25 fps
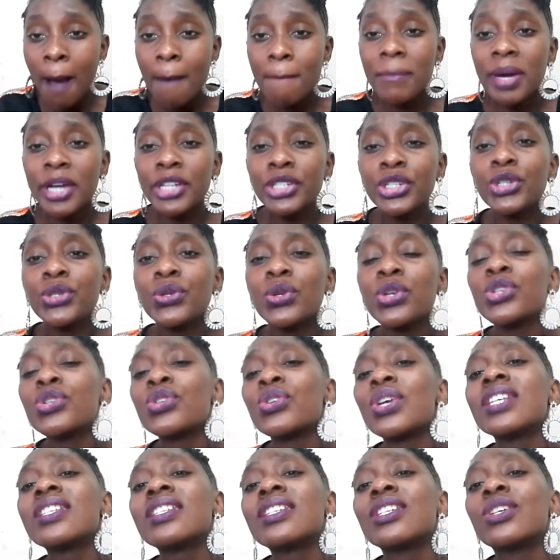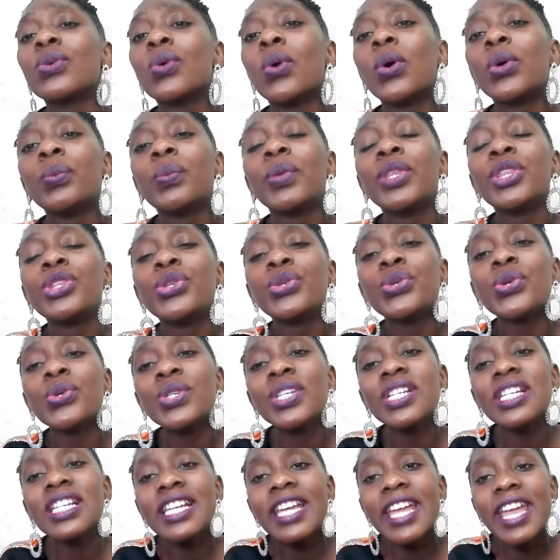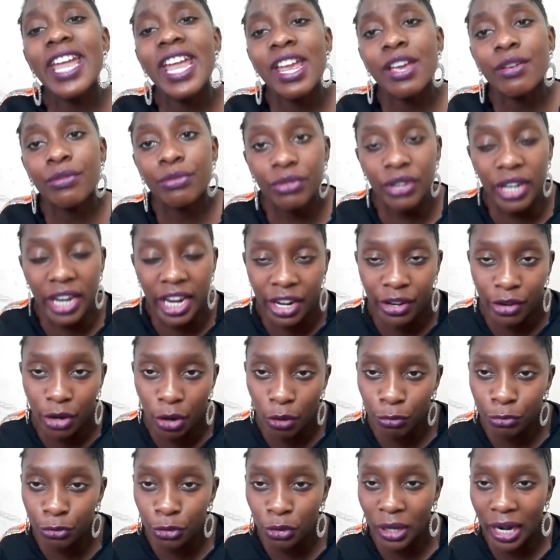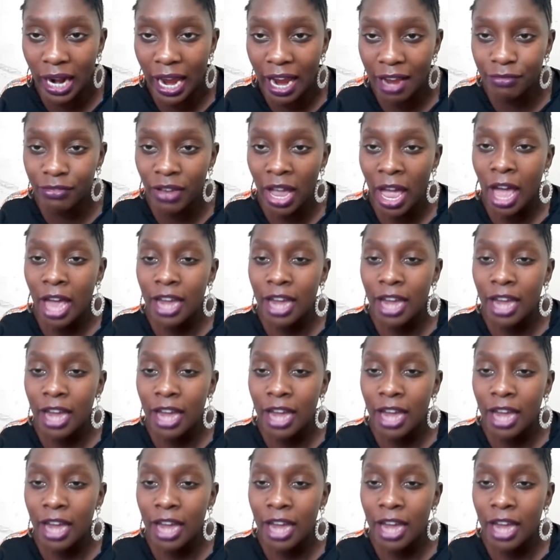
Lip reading: but you're not trusting God with totally every area of your life.